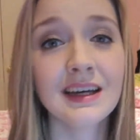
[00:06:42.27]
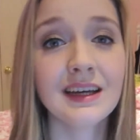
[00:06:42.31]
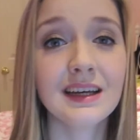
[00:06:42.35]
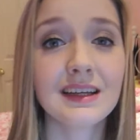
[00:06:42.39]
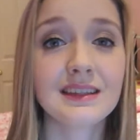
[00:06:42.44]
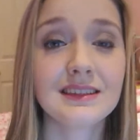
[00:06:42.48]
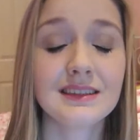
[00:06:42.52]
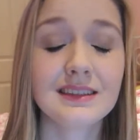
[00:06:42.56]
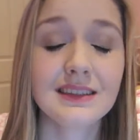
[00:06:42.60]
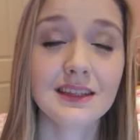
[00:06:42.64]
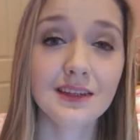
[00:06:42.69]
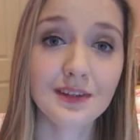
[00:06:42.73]

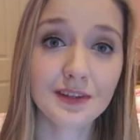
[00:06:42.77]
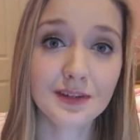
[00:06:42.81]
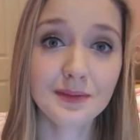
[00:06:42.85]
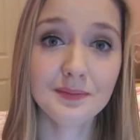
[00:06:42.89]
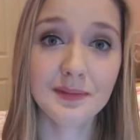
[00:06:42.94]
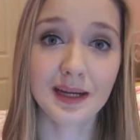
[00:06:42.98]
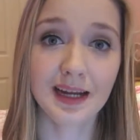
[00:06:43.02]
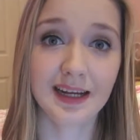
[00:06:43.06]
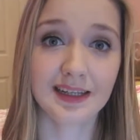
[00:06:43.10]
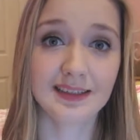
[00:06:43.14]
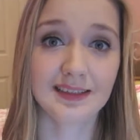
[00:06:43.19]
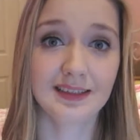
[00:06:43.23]
is the
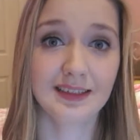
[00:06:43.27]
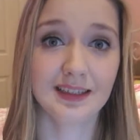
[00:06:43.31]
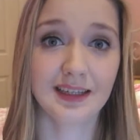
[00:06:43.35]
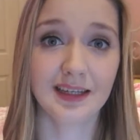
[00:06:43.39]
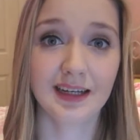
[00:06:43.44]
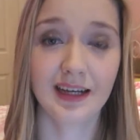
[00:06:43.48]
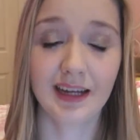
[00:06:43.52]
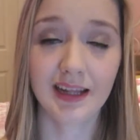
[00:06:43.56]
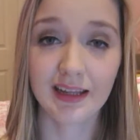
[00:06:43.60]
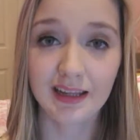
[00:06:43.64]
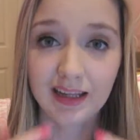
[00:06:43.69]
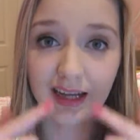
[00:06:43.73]
illuminizer,
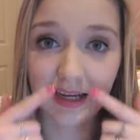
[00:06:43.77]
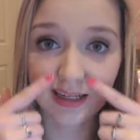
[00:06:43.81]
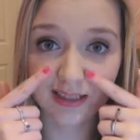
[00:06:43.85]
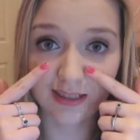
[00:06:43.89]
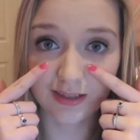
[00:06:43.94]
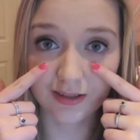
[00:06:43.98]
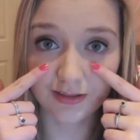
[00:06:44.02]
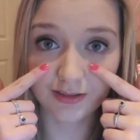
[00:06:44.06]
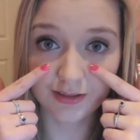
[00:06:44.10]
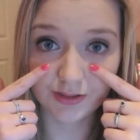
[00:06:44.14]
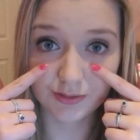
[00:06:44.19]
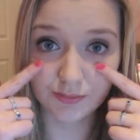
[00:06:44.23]
and that
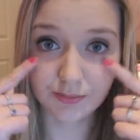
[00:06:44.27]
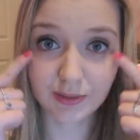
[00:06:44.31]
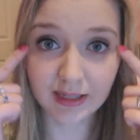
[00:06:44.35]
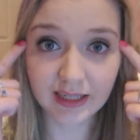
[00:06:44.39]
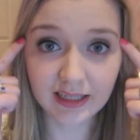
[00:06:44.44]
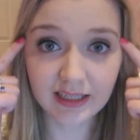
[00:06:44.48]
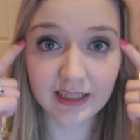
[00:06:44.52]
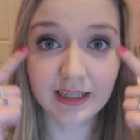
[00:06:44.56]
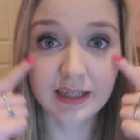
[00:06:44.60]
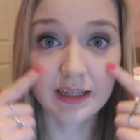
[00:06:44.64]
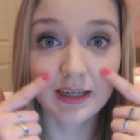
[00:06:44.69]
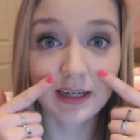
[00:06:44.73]
goes
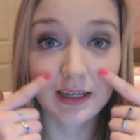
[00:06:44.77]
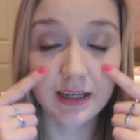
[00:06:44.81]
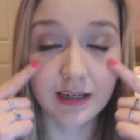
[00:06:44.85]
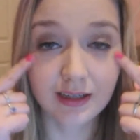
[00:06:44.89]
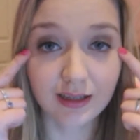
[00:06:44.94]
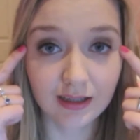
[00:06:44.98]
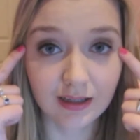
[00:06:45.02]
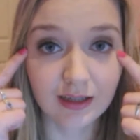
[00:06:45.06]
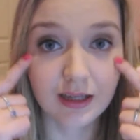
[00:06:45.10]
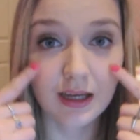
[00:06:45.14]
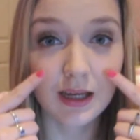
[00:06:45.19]
right here